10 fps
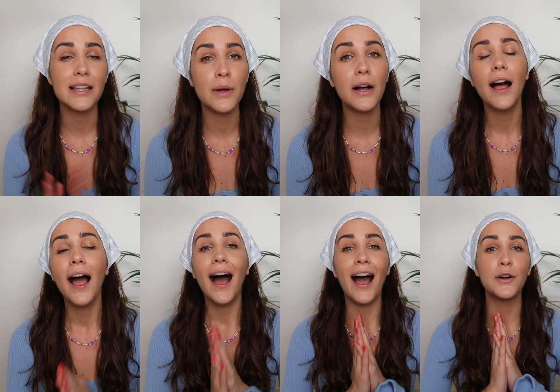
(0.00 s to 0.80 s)
as well.
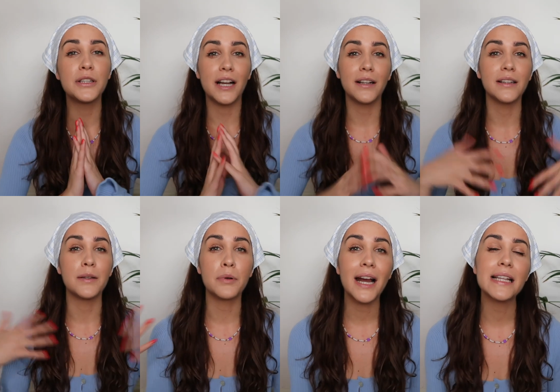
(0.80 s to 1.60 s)
I will tell you
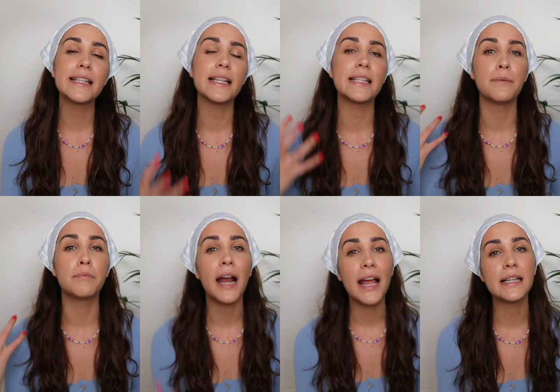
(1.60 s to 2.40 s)
the prices, the
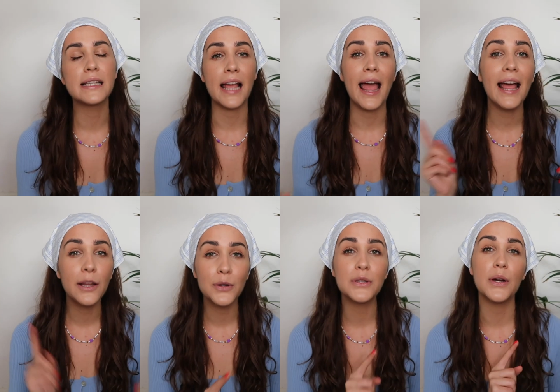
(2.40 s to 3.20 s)
brands,
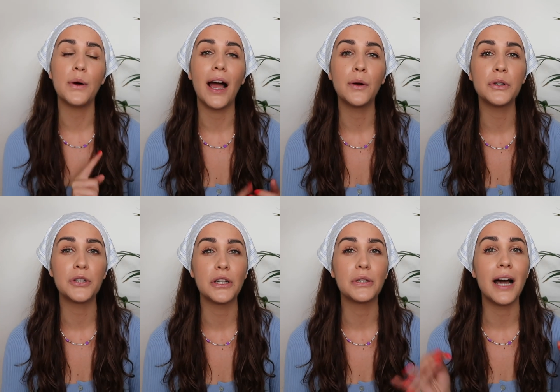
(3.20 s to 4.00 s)
and also I will
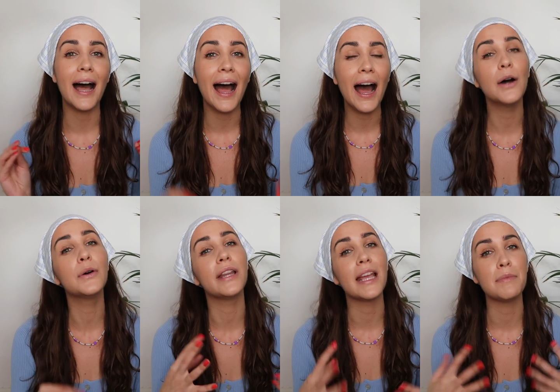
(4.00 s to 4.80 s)
show you
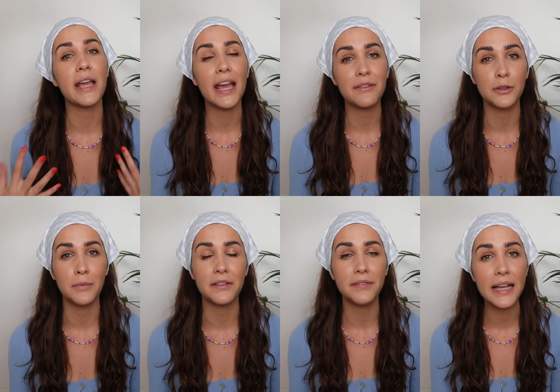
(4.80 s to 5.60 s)
how they behave
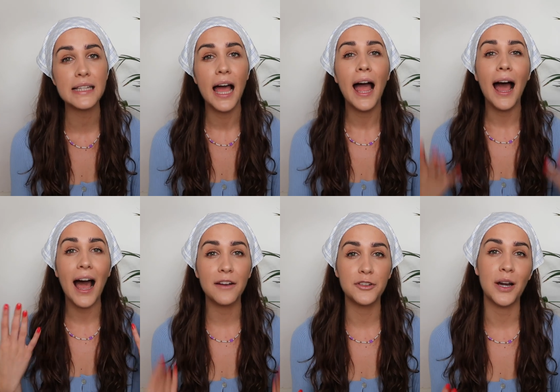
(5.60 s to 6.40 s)
on my face
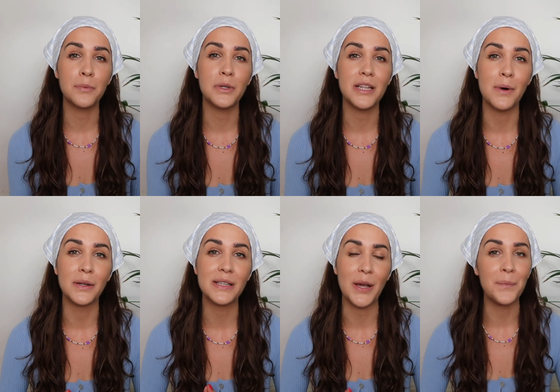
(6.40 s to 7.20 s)
after I put them
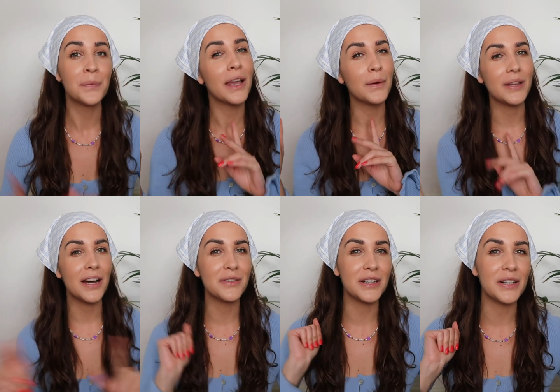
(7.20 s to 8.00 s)
on. So
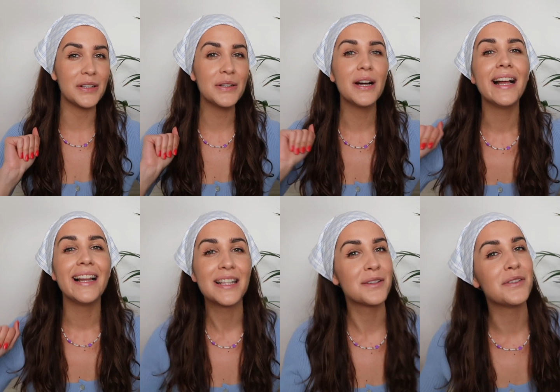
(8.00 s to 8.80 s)
without further ado,
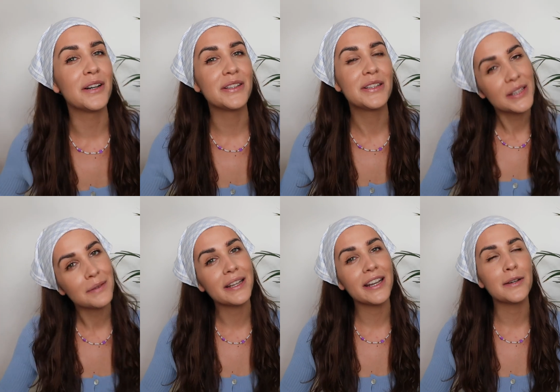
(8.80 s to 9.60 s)
let's move on to
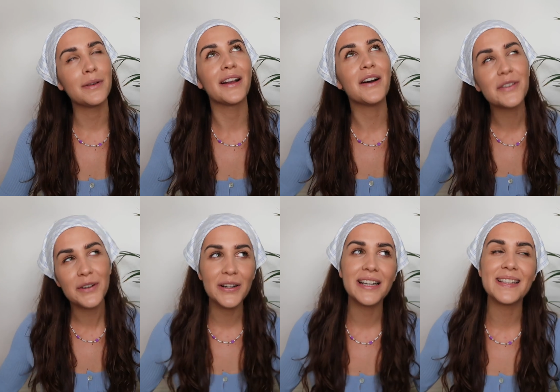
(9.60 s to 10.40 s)
the video. But
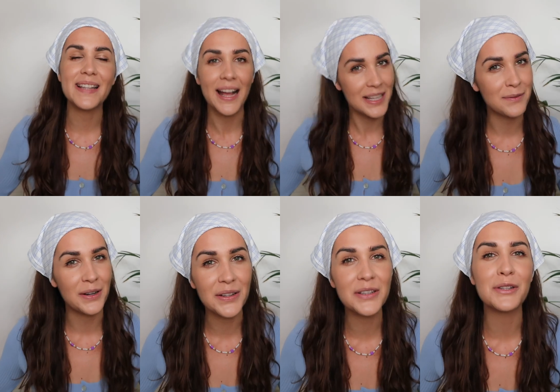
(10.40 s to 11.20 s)
of course, as
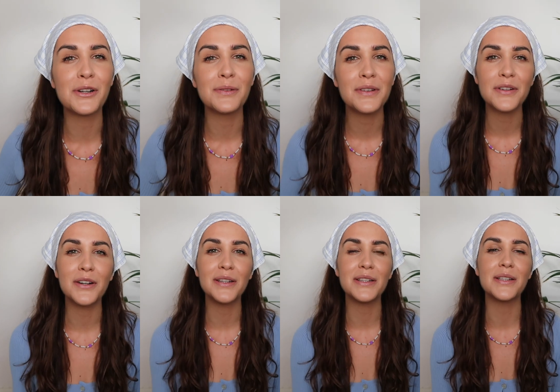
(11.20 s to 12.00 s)
per usual,
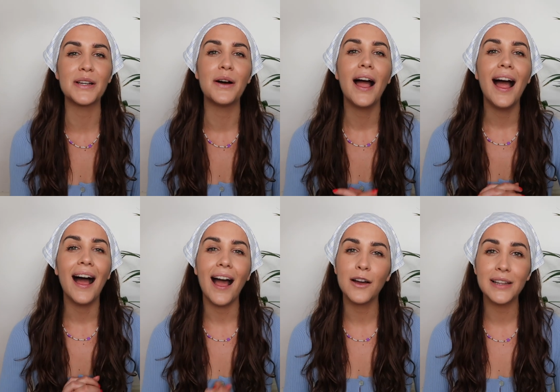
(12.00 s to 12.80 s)
before we do so,
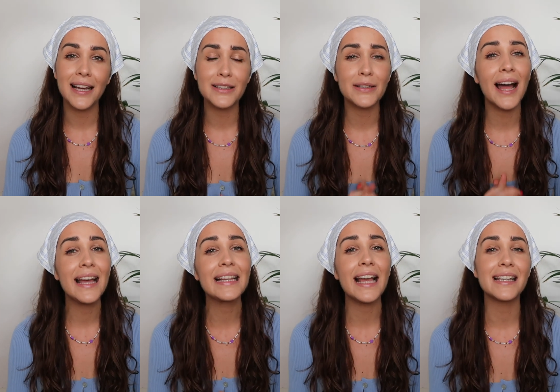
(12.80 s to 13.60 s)
I would like to
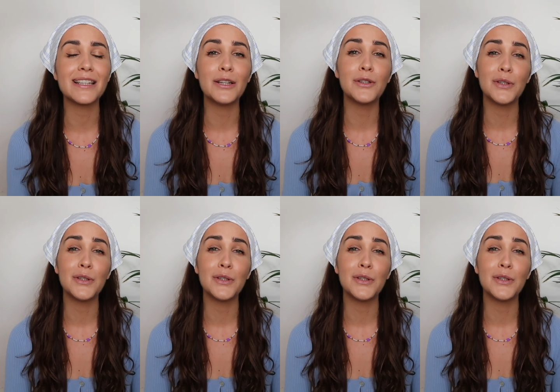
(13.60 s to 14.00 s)
kindly ask you